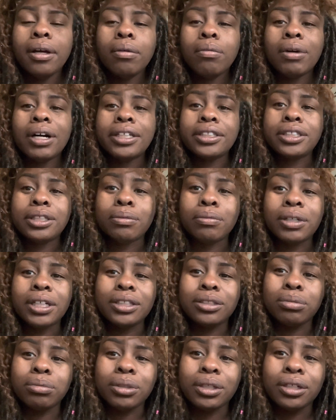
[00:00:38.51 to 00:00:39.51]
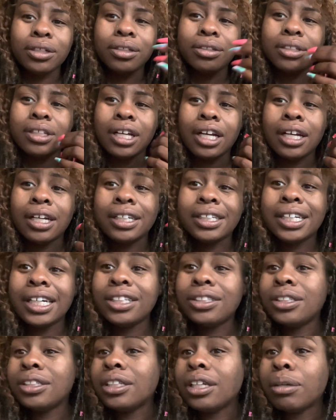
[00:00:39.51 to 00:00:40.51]
watching Westworld,
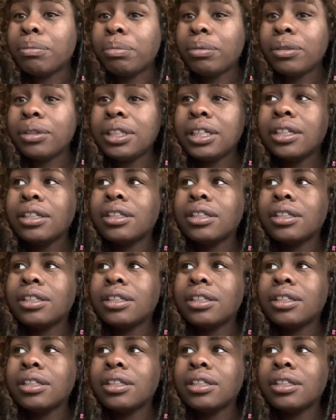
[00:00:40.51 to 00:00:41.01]
catching up on it,